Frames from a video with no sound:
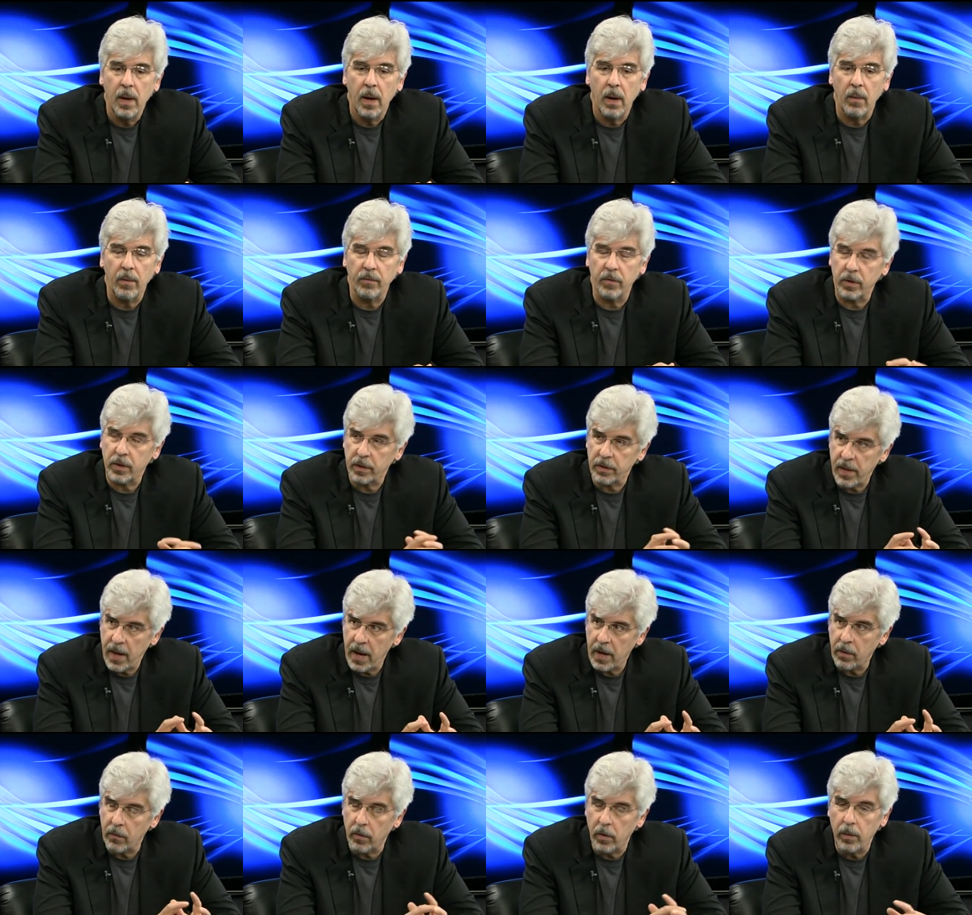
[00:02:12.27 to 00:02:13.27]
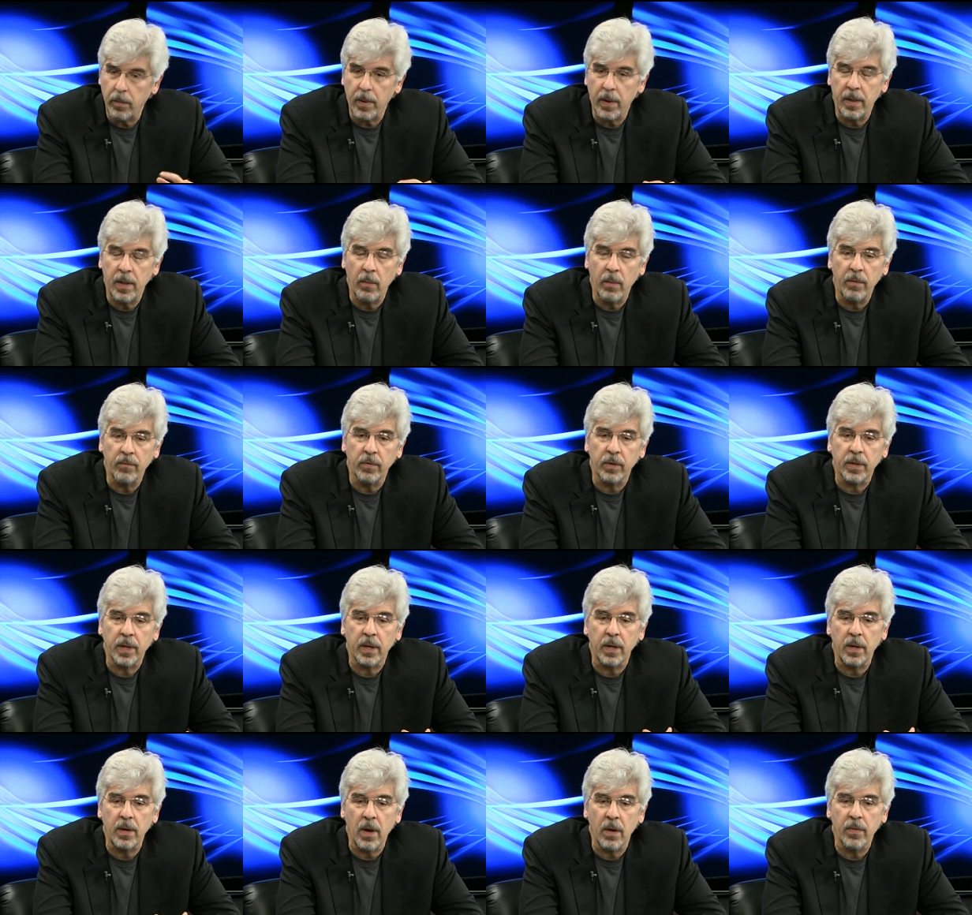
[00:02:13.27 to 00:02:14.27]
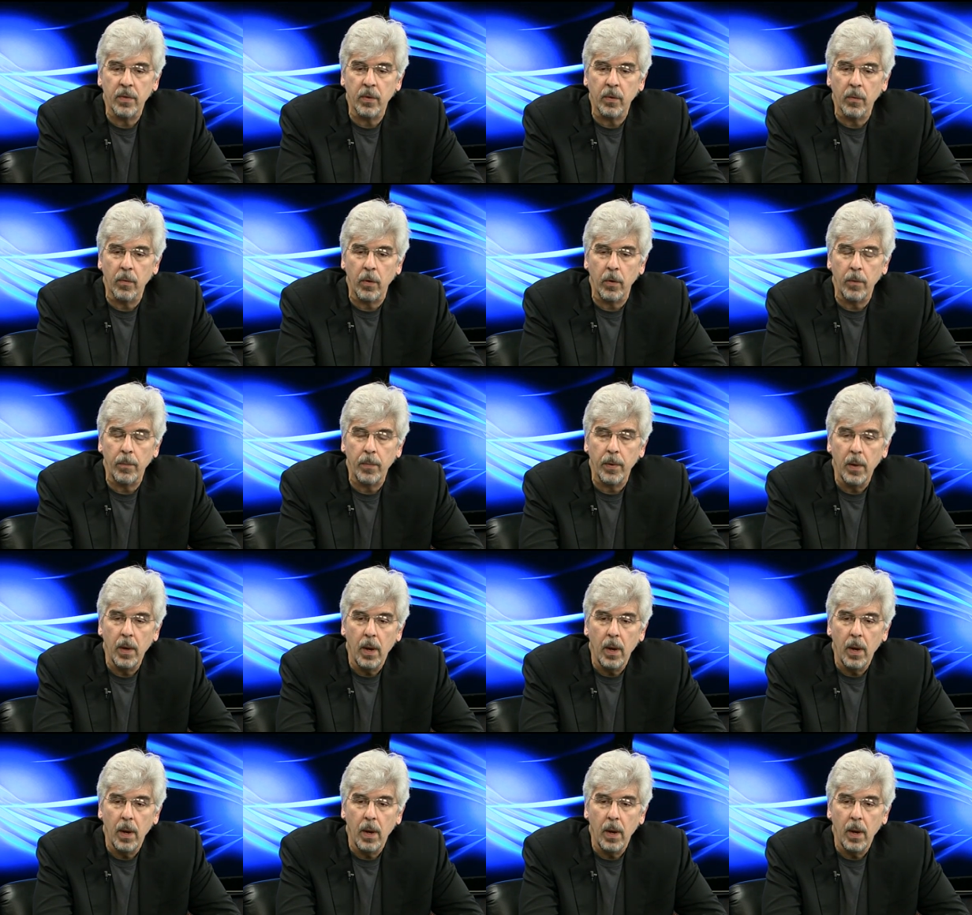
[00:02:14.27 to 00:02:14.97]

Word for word: We've looked at that group, and then we've looked at another group